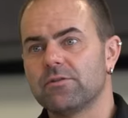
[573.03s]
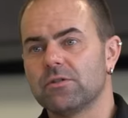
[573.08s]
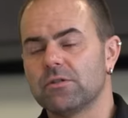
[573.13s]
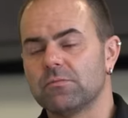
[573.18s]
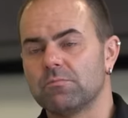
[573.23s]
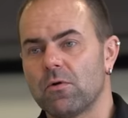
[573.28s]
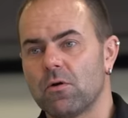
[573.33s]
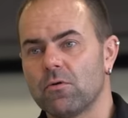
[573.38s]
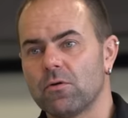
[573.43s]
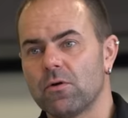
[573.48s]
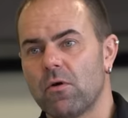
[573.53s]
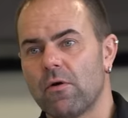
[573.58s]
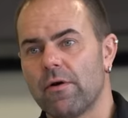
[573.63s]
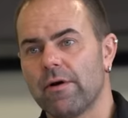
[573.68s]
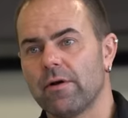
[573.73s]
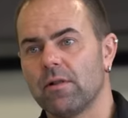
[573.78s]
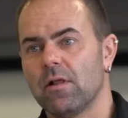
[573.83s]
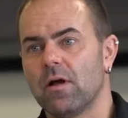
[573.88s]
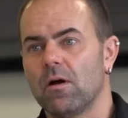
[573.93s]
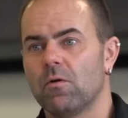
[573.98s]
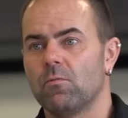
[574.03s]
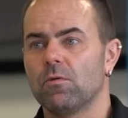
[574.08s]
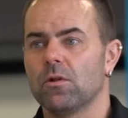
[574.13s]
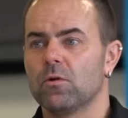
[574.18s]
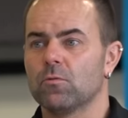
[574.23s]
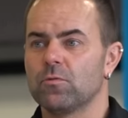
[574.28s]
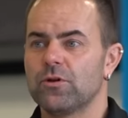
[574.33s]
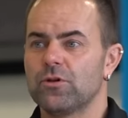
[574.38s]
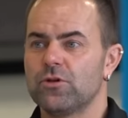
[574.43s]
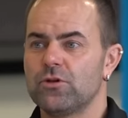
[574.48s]
to the motor oil
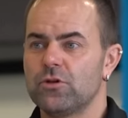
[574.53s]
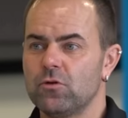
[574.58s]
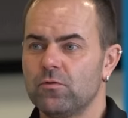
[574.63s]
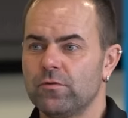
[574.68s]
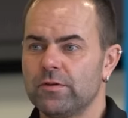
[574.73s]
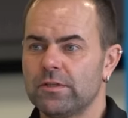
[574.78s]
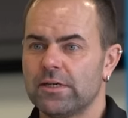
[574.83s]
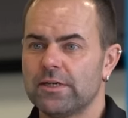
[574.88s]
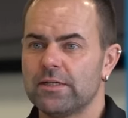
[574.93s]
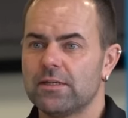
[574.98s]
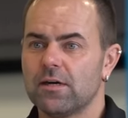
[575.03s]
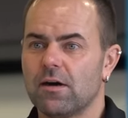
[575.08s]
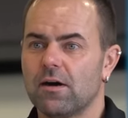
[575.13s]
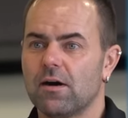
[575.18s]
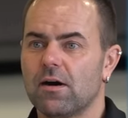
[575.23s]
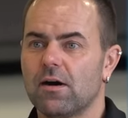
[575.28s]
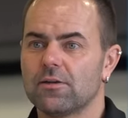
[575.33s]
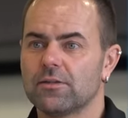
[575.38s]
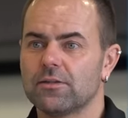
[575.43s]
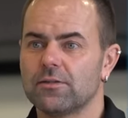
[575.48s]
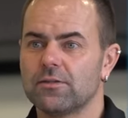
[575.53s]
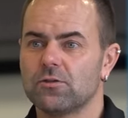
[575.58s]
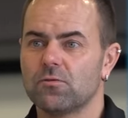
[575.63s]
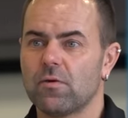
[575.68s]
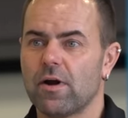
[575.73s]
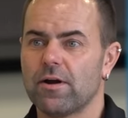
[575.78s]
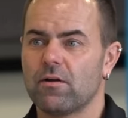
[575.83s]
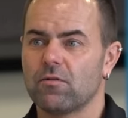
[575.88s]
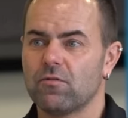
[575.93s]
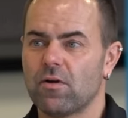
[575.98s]
will rejuvenate hardened,
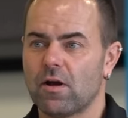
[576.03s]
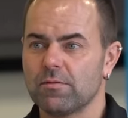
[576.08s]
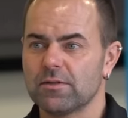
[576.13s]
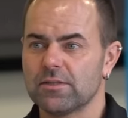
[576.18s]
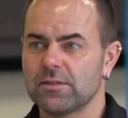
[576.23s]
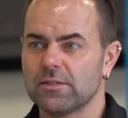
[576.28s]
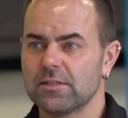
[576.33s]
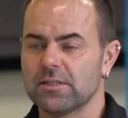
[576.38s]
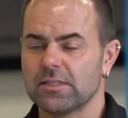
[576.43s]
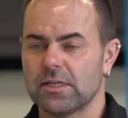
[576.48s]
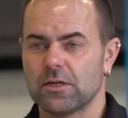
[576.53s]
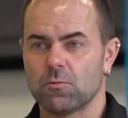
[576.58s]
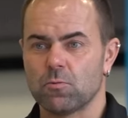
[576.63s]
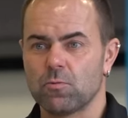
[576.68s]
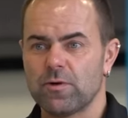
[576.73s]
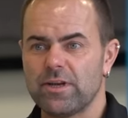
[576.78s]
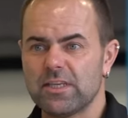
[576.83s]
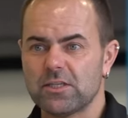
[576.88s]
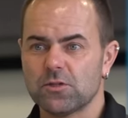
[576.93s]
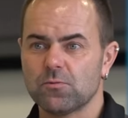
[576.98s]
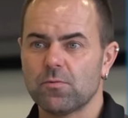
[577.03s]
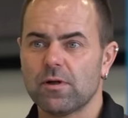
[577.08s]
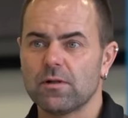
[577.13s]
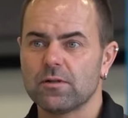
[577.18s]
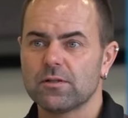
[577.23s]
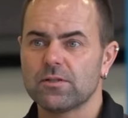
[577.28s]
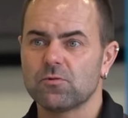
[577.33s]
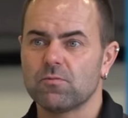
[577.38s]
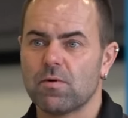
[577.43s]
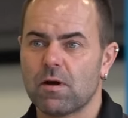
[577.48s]
dried out rubber seals. It
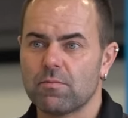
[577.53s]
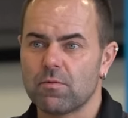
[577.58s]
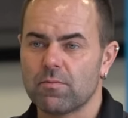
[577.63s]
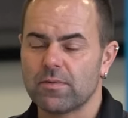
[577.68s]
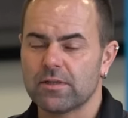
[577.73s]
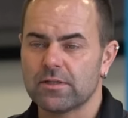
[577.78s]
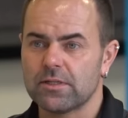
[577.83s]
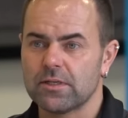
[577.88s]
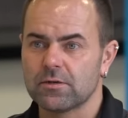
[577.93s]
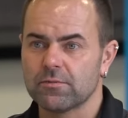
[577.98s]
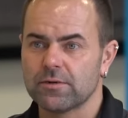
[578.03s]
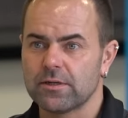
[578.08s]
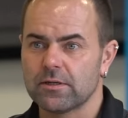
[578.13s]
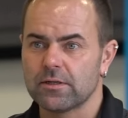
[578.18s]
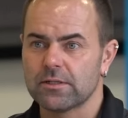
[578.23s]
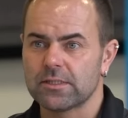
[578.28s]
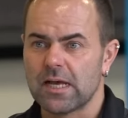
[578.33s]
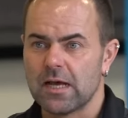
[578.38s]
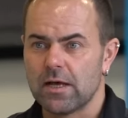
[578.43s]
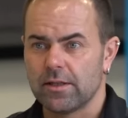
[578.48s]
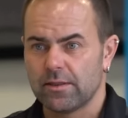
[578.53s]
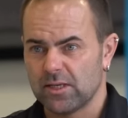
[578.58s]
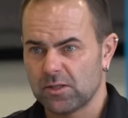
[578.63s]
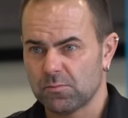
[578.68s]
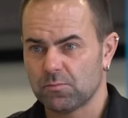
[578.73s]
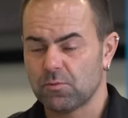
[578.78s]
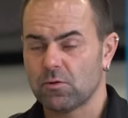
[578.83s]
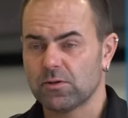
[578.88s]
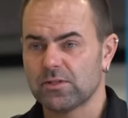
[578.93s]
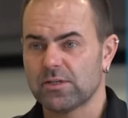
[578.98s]
re-swells rubber materials. This
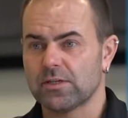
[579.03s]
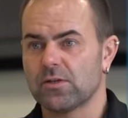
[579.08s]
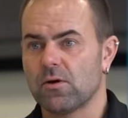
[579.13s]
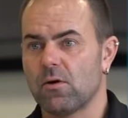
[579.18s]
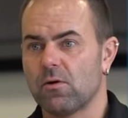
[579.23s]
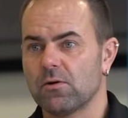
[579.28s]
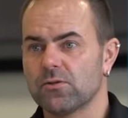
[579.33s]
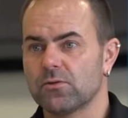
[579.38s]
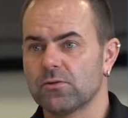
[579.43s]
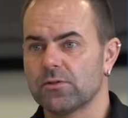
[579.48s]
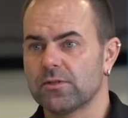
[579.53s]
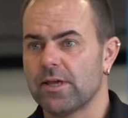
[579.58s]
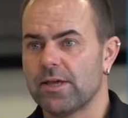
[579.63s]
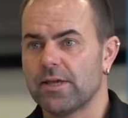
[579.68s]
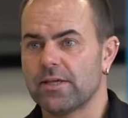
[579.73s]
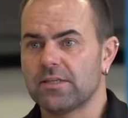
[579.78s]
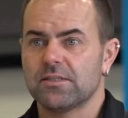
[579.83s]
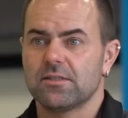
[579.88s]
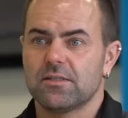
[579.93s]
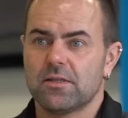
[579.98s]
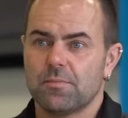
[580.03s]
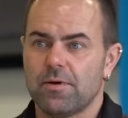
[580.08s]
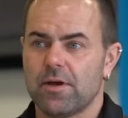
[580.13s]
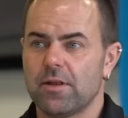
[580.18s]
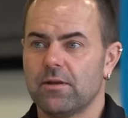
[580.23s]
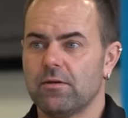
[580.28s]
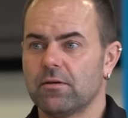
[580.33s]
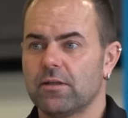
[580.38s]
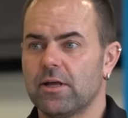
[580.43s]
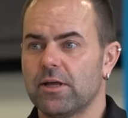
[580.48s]
product also takes,
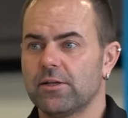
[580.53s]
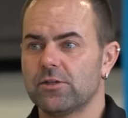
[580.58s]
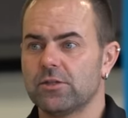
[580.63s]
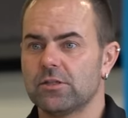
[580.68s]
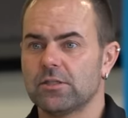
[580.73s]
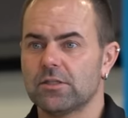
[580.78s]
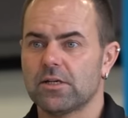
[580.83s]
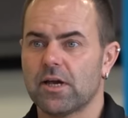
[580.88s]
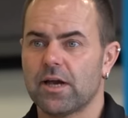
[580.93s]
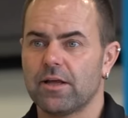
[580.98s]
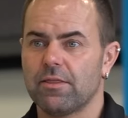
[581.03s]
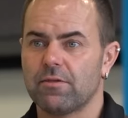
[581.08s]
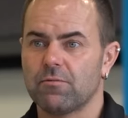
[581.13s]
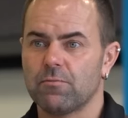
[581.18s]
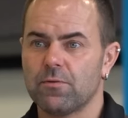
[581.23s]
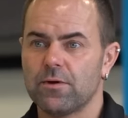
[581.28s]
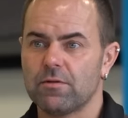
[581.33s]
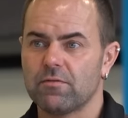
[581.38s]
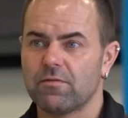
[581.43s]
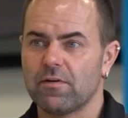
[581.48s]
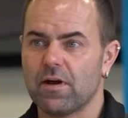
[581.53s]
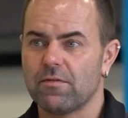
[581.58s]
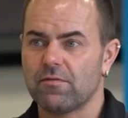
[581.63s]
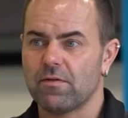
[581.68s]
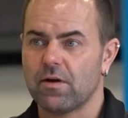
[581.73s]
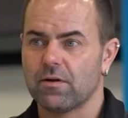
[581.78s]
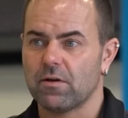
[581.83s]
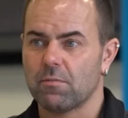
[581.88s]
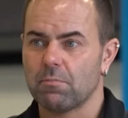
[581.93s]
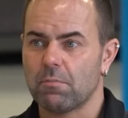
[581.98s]
depending on the engine design, 300 to
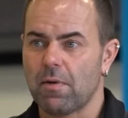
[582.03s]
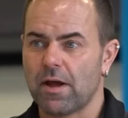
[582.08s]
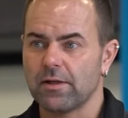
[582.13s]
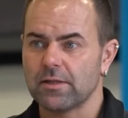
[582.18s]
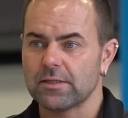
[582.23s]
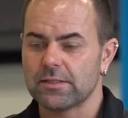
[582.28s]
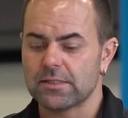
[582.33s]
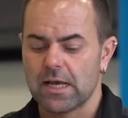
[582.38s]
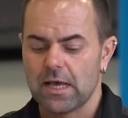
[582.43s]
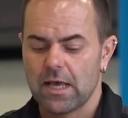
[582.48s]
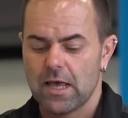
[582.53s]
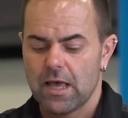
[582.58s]
500 miles,